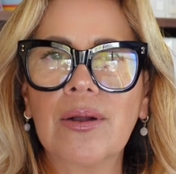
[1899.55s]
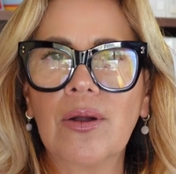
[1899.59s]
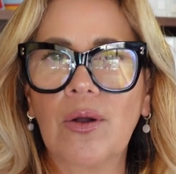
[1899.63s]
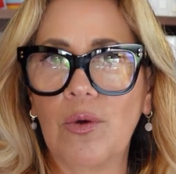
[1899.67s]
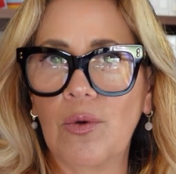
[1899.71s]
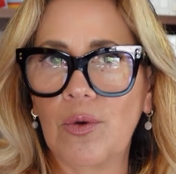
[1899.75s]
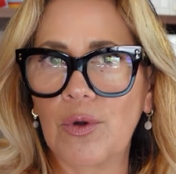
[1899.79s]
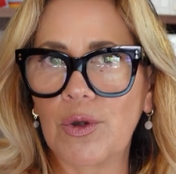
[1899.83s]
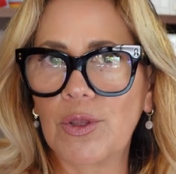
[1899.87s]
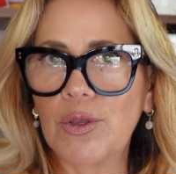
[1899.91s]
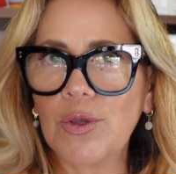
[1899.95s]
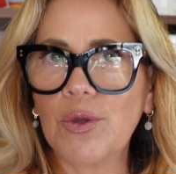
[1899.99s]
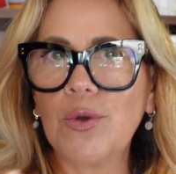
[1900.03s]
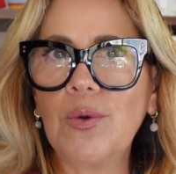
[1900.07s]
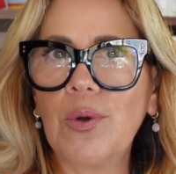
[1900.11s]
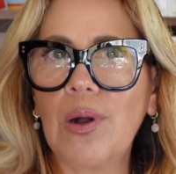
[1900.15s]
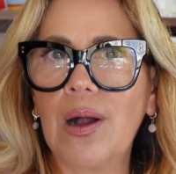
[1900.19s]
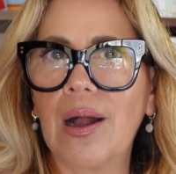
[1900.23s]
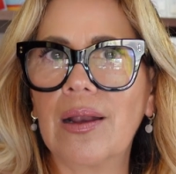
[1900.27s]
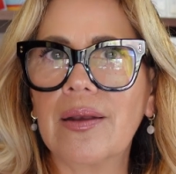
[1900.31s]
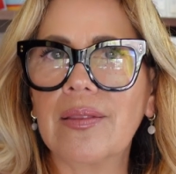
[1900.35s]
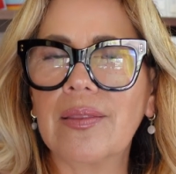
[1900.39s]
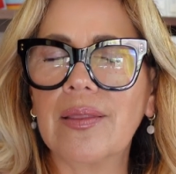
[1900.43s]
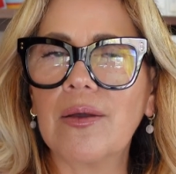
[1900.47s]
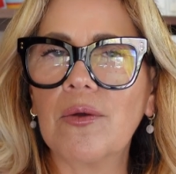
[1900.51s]
or you
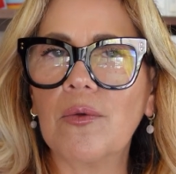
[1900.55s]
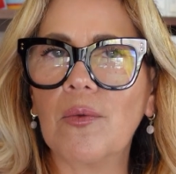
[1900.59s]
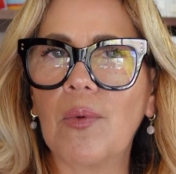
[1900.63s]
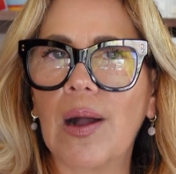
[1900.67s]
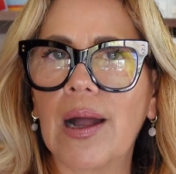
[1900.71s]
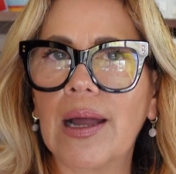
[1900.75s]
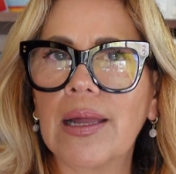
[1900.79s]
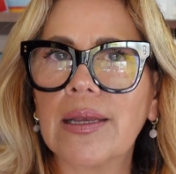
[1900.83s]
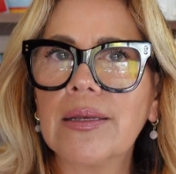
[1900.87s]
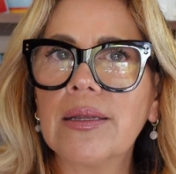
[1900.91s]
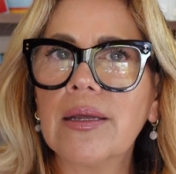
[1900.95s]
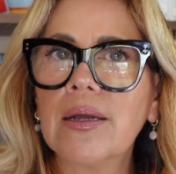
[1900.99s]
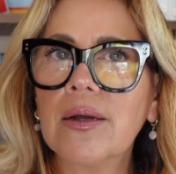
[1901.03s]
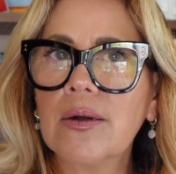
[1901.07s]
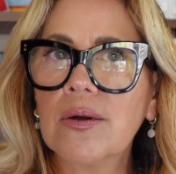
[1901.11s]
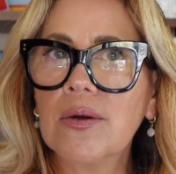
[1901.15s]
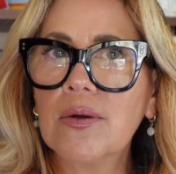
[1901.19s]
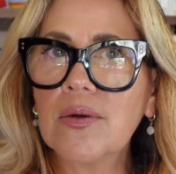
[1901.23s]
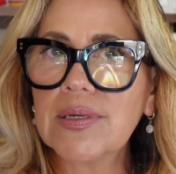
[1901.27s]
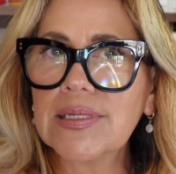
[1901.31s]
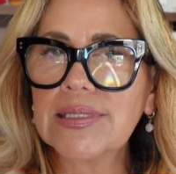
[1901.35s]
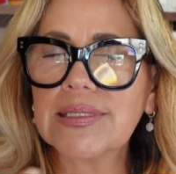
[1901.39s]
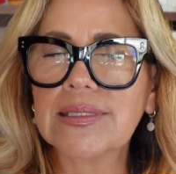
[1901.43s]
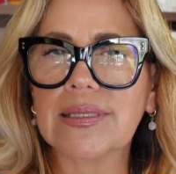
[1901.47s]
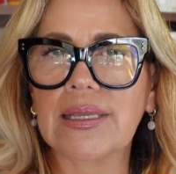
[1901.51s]
are the one
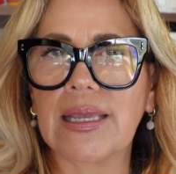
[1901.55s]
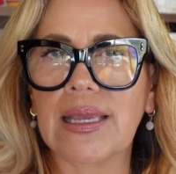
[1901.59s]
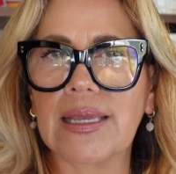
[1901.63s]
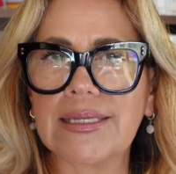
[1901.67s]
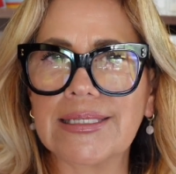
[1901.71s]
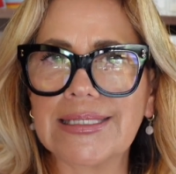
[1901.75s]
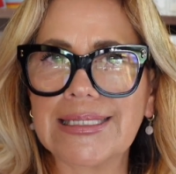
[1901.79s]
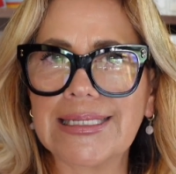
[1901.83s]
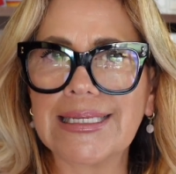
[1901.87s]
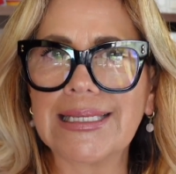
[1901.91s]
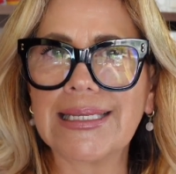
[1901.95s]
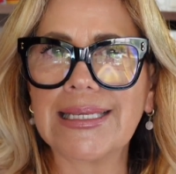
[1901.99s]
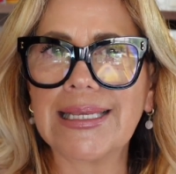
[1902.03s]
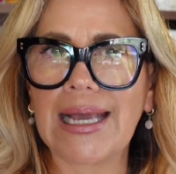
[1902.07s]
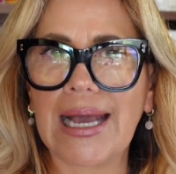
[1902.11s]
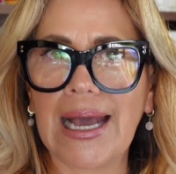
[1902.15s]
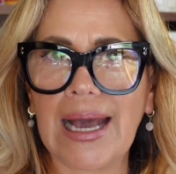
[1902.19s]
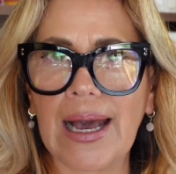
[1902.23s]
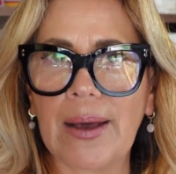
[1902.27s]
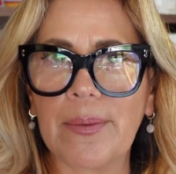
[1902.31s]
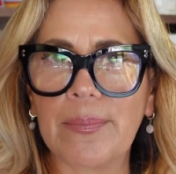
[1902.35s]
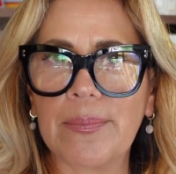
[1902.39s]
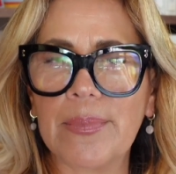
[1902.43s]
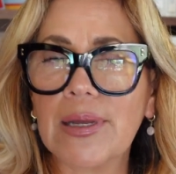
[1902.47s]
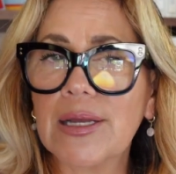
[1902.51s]
who is getting
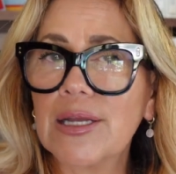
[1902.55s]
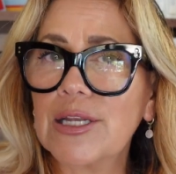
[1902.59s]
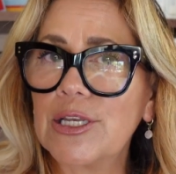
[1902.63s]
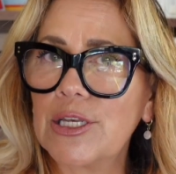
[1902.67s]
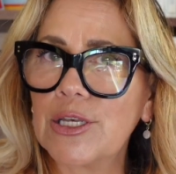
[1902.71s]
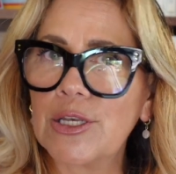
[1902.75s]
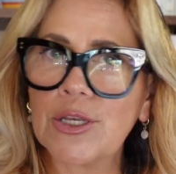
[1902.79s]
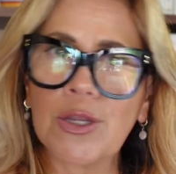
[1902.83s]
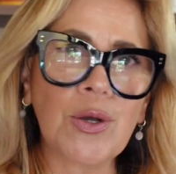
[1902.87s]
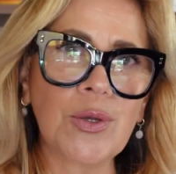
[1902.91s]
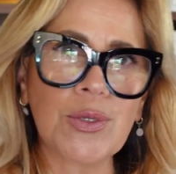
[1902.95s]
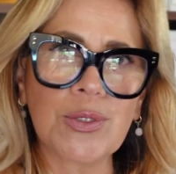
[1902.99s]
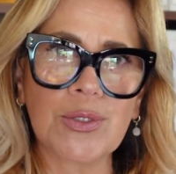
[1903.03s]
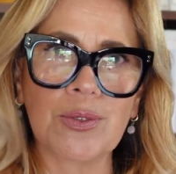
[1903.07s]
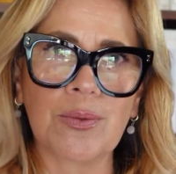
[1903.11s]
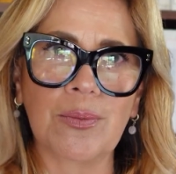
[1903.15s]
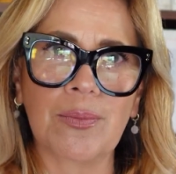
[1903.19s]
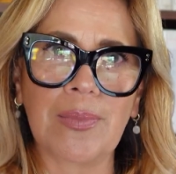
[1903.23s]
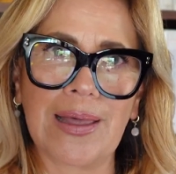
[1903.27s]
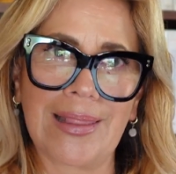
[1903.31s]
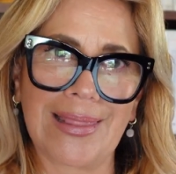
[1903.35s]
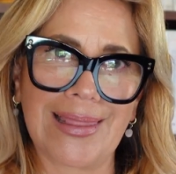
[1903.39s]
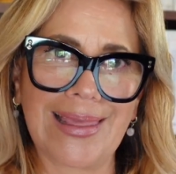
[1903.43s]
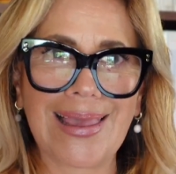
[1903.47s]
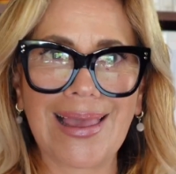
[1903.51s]
up, not
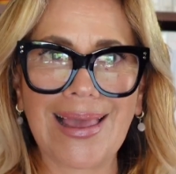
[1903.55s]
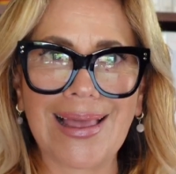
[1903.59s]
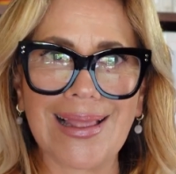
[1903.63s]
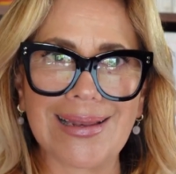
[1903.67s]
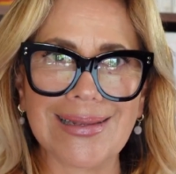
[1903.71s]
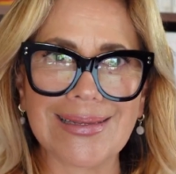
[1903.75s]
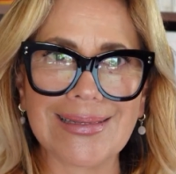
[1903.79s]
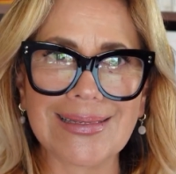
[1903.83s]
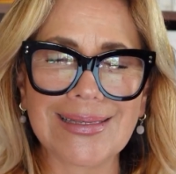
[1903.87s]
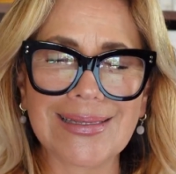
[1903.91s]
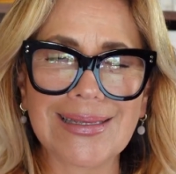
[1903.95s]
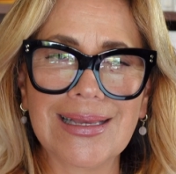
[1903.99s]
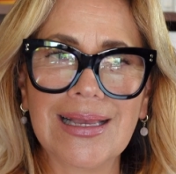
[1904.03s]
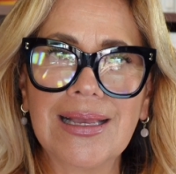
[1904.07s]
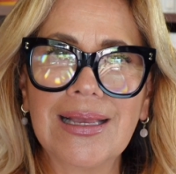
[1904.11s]
somebody else.